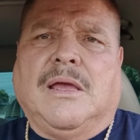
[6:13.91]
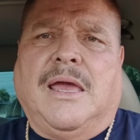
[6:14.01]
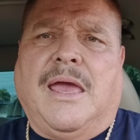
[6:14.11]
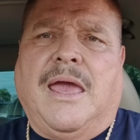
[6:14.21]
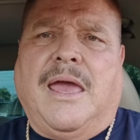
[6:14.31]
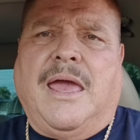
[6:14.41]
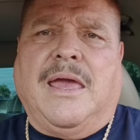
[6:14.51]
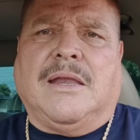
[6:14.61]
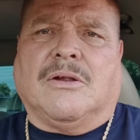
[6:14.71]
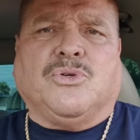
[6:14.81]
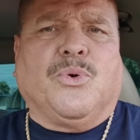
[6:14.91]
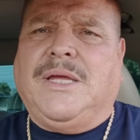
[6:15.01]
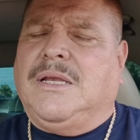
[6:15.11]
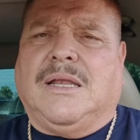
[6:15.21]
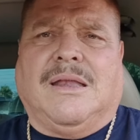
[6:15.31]
and, and are
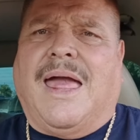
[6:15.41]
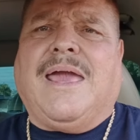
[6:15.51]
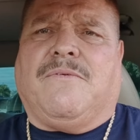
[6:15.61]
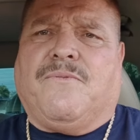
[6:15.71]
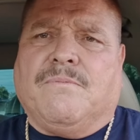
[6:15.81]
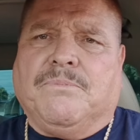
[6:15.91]
doing life,